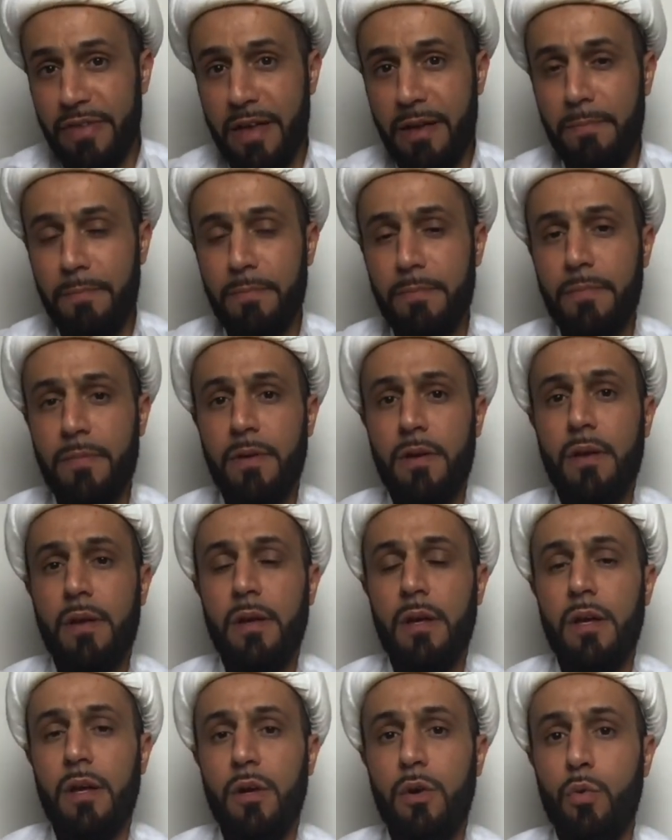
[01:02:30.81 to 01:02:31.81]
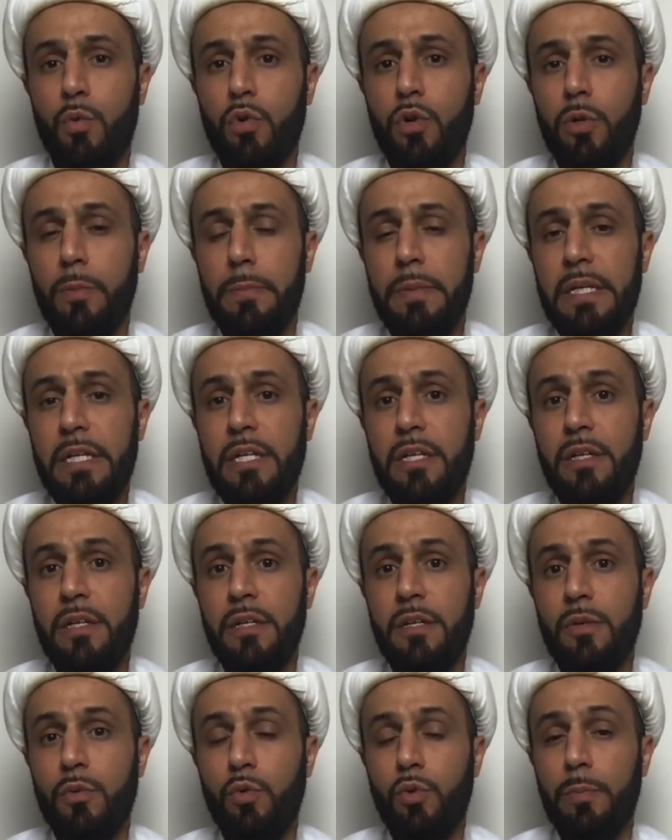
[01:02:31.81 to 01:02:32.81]
them will
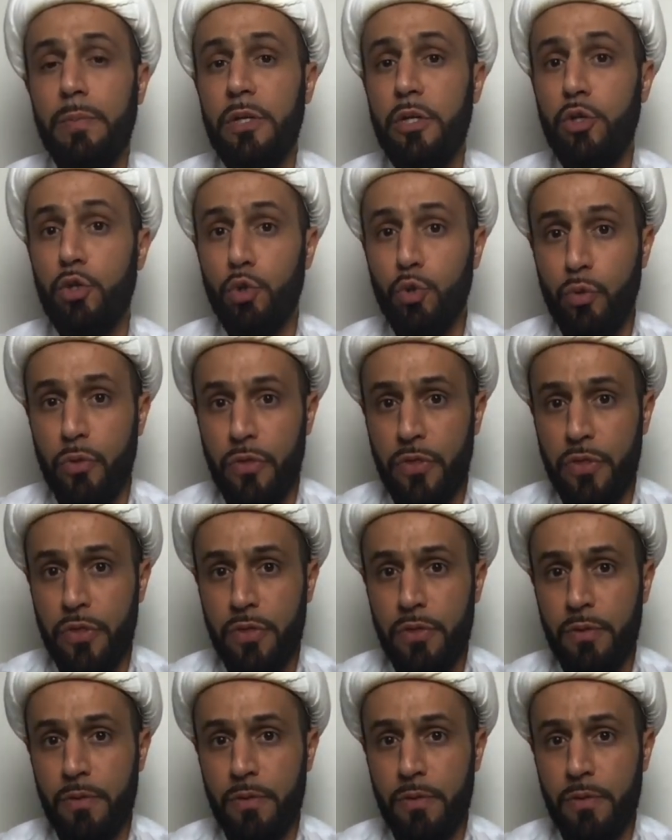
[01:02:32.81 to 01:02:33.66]
be youth.